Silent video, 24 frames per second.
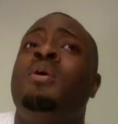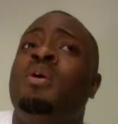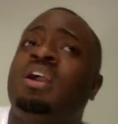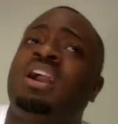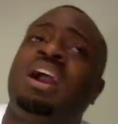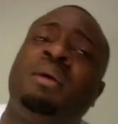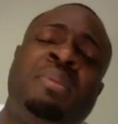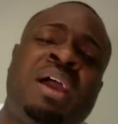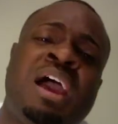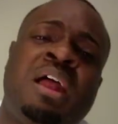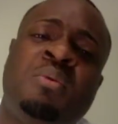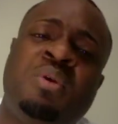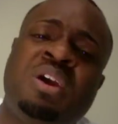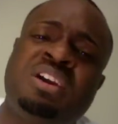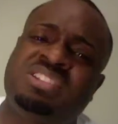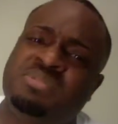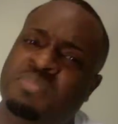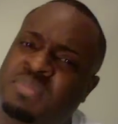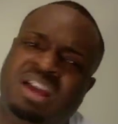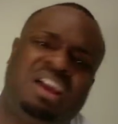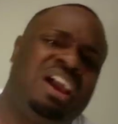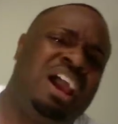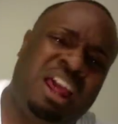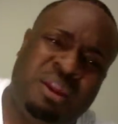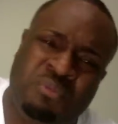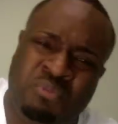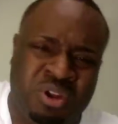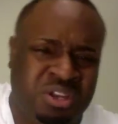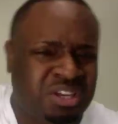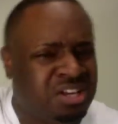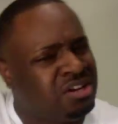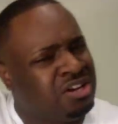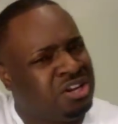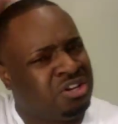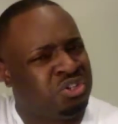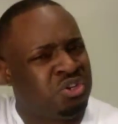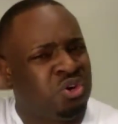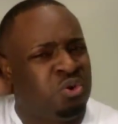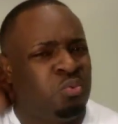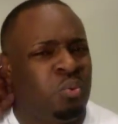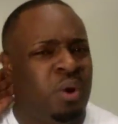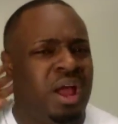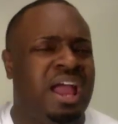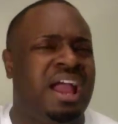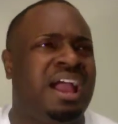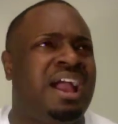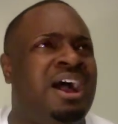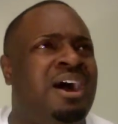Coming out with the little
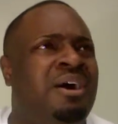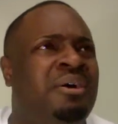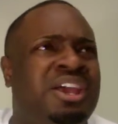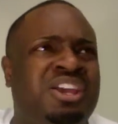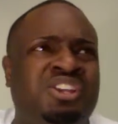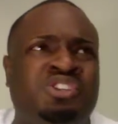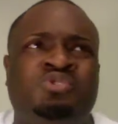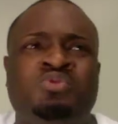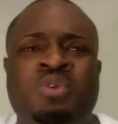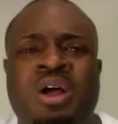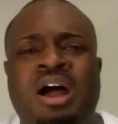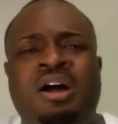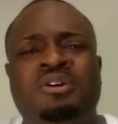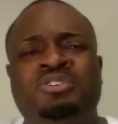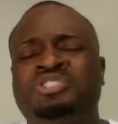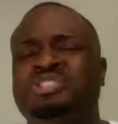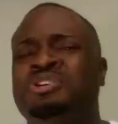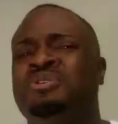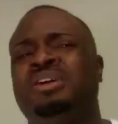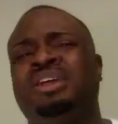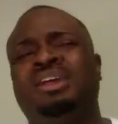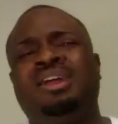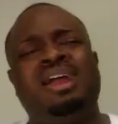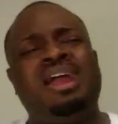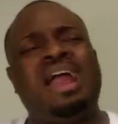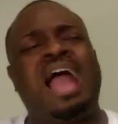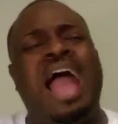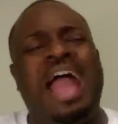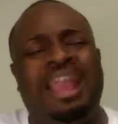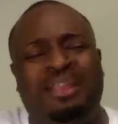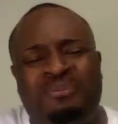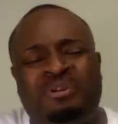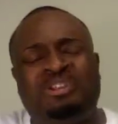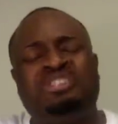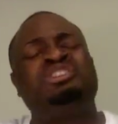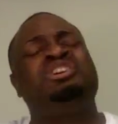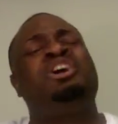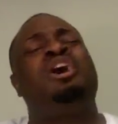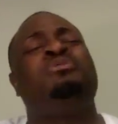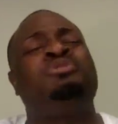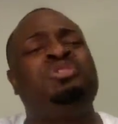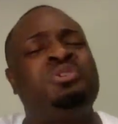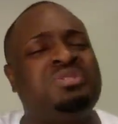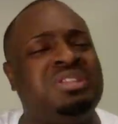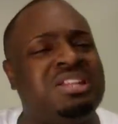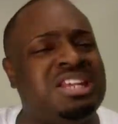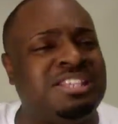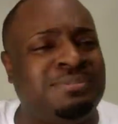do-rag on, his draw showing. Girl, what you gonna
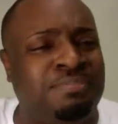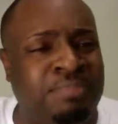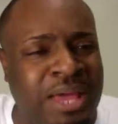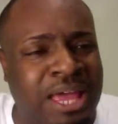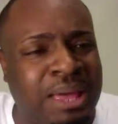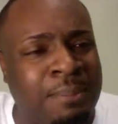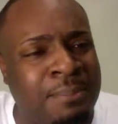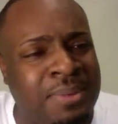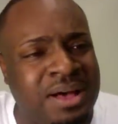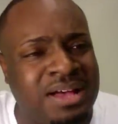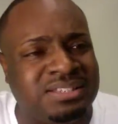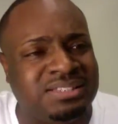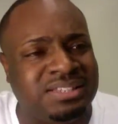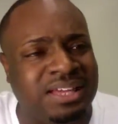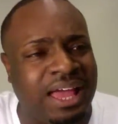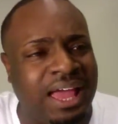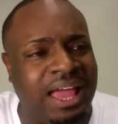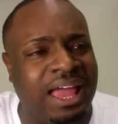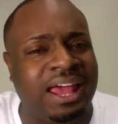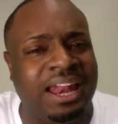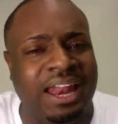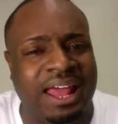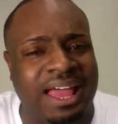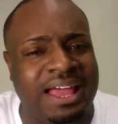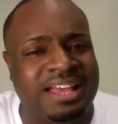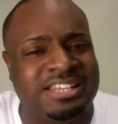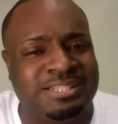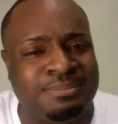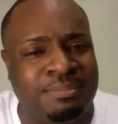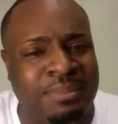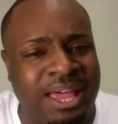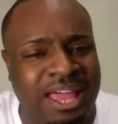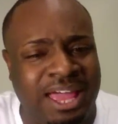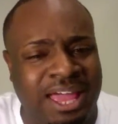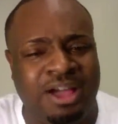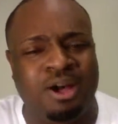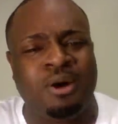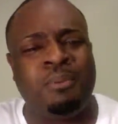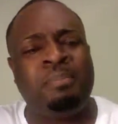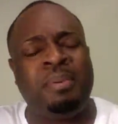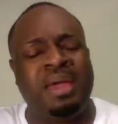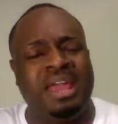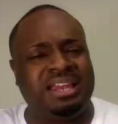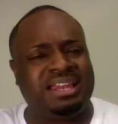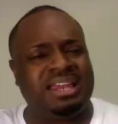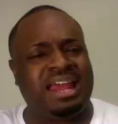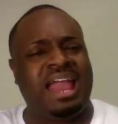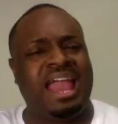do to this big muscle-head ass man? He gonna
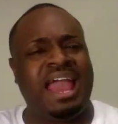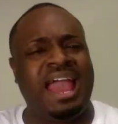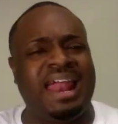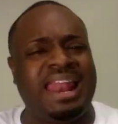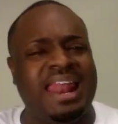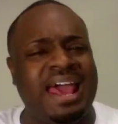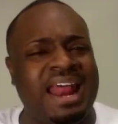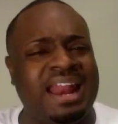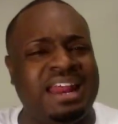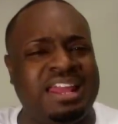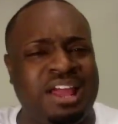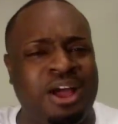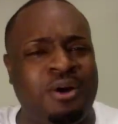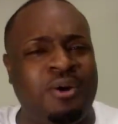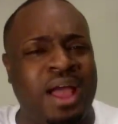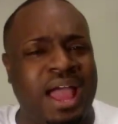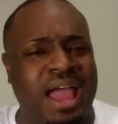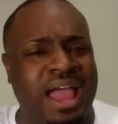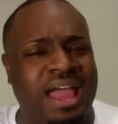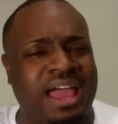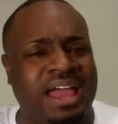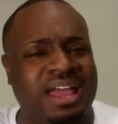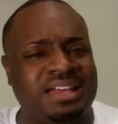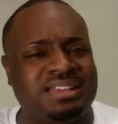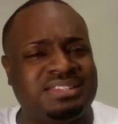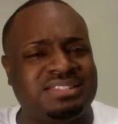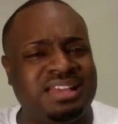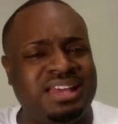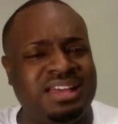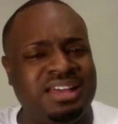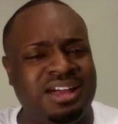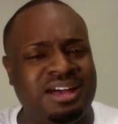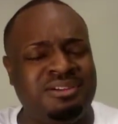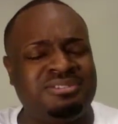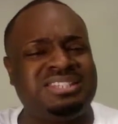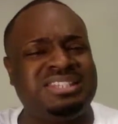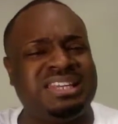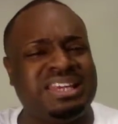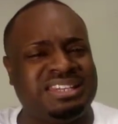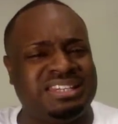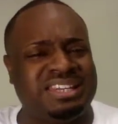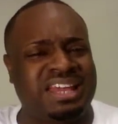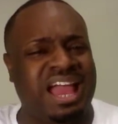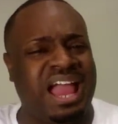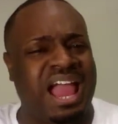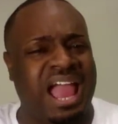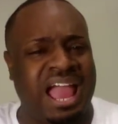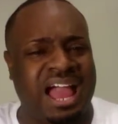beat the hell out of your ass. Go sit
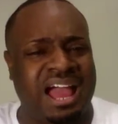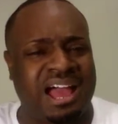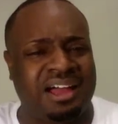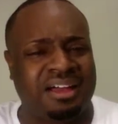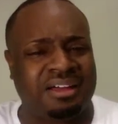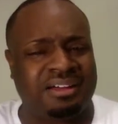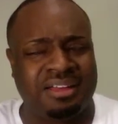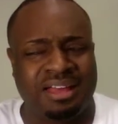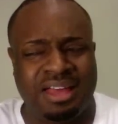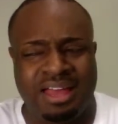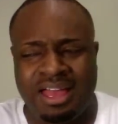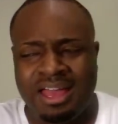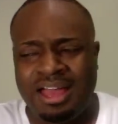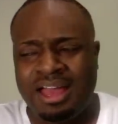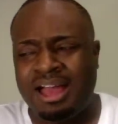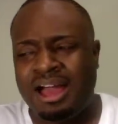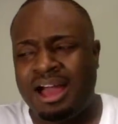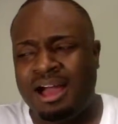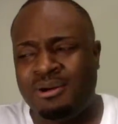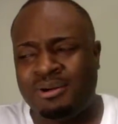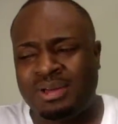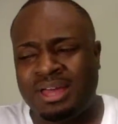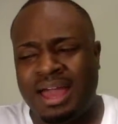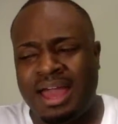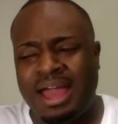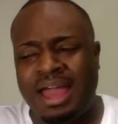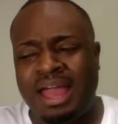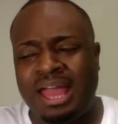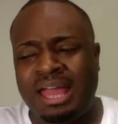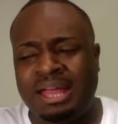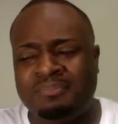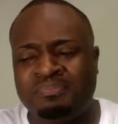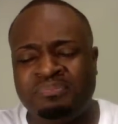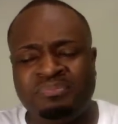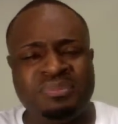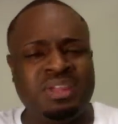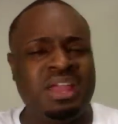down. Okay?